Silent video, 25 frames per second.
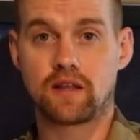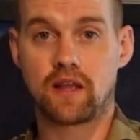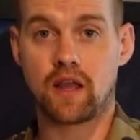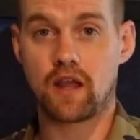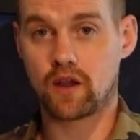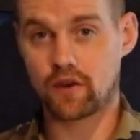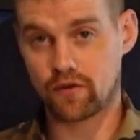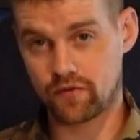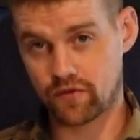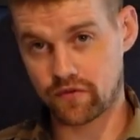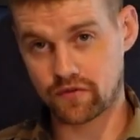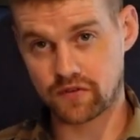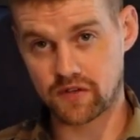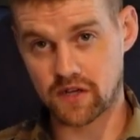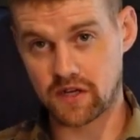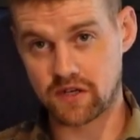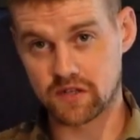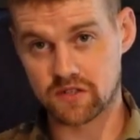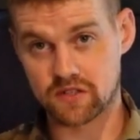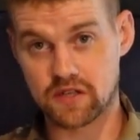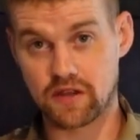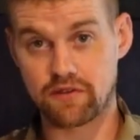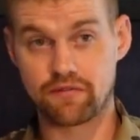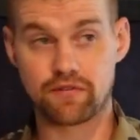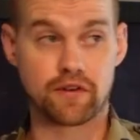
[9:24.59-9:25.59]
the AR-15
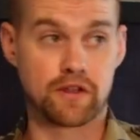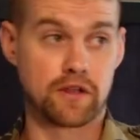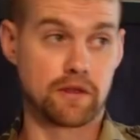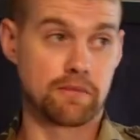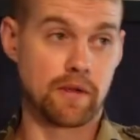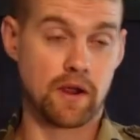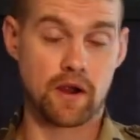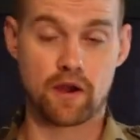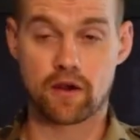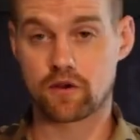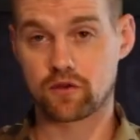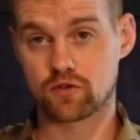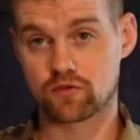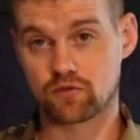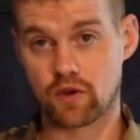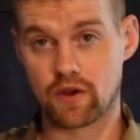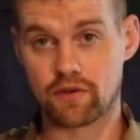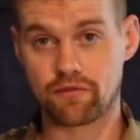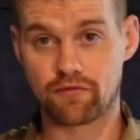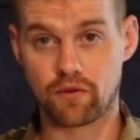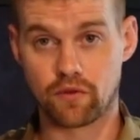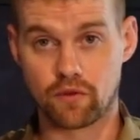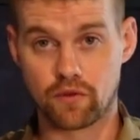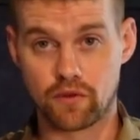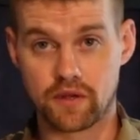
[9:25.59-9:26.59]
is definitely America's
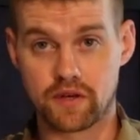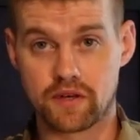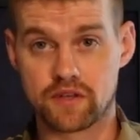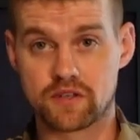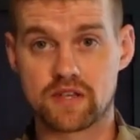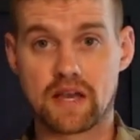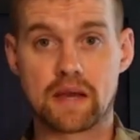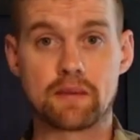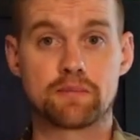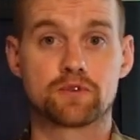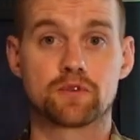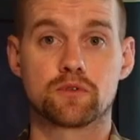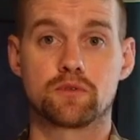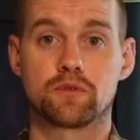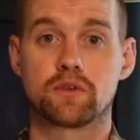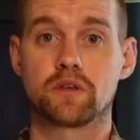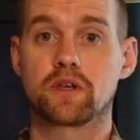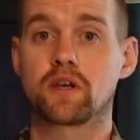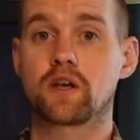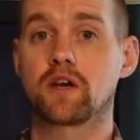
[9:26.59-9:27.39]
rifle. It is absolutely